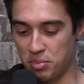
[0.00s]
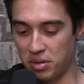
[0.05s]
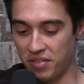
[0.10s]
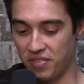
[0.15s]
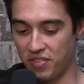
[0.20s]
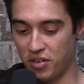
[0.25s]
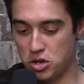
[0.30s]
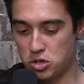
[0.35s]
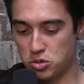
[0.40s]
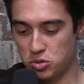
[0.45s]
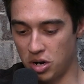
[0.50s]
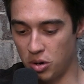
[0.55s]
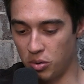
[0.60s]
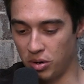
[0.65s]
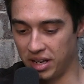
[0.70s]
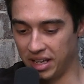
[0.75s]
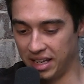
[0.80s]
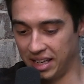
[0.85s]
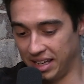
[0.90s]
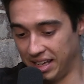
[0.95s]
But the first one I
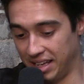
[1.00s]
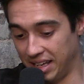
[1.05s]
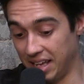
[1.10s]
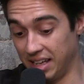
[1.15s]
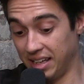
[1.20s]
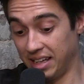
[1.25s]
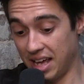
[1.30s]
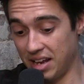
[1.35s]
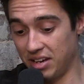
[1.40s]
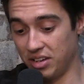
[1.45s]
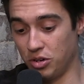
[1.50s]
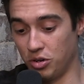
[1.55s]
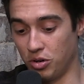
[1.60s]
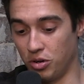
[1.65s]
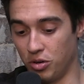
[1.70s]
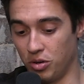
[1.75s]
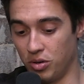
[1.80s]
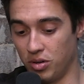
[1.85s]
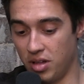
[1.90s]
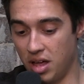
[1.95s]
want to get
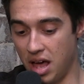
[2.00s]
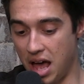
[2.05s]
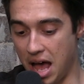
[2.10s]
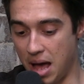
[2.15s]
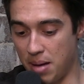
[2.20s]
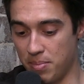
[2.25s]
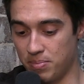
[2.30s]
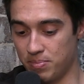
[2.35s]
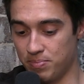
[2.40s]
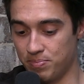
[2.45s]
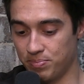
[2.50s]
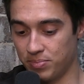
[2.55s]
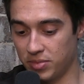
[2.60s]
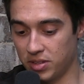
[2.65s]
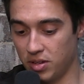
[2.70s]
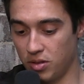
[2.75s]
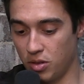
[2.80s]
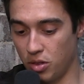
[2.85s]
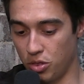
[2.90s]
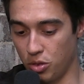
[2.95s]
your
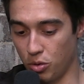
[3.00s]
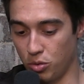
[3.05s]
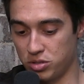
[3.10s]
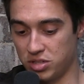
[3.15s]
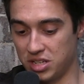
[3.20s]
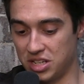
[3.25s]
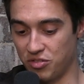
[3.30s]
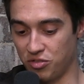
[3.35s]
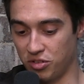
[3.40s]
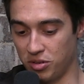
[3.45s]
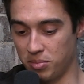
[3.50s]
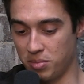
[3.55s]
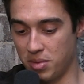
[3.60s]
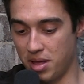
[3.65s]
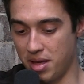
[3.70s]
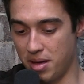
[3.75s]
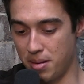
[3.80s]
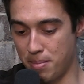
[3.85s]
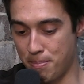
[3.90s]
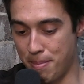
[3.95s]
thoughts on is from
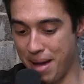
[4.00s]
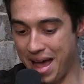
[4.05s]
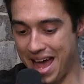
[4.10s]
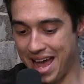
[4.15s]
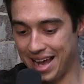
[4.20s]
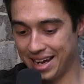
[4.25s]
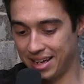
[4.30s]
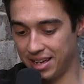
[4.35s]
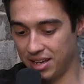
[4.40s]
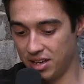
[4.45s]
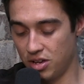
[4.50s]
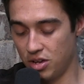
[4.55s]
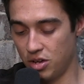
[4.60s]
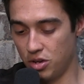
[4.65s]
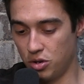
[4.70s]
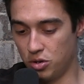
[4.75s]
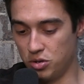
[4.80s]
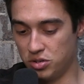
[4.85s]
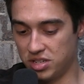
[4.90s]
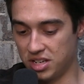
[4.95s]
Mac,
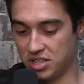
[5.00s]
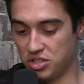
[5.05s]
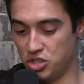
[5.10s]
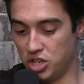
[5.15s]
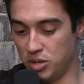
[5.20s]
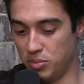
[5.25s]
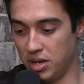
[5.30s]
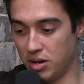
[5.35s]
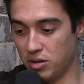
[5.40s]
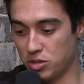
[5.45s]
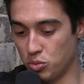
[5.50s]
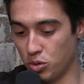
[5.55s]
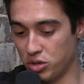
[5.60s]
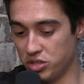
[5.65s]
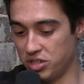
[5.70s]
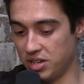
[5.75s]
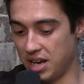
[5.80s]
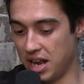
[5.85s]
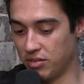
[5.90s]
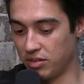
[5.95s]
who says, Jimmy, I was
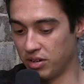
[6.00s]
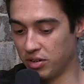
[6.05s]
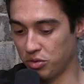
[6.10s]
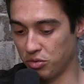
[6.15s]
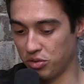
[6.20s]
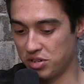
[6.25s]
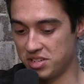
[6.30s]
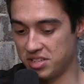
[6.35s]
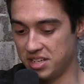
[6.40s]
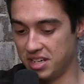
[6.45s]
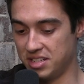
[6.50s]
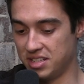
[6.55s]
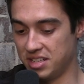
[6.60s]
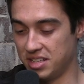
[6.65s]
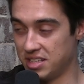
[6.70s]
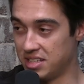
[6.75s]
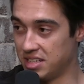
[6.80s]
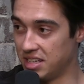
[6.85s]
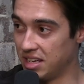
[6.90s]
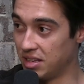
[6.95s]
watching NRL
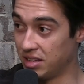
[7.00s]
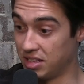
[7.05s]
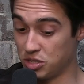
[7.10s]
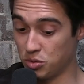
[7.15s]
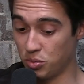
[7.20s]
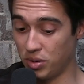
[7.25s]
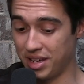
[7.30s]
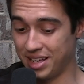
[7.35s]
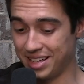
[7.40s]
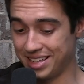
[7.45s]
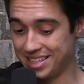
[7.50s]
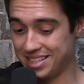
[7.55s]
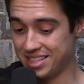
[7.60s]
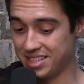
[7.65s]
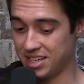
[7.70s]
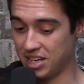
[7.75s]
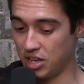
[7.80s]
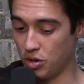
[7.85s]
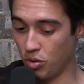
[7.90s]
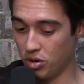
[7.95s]
360 this week and didn't
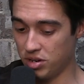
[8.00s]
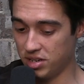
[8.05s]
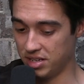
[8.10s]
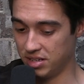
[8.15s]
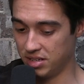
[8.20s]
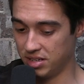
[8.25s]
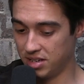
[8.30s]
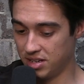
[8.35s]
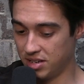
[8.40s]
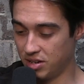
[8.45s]
see you on it.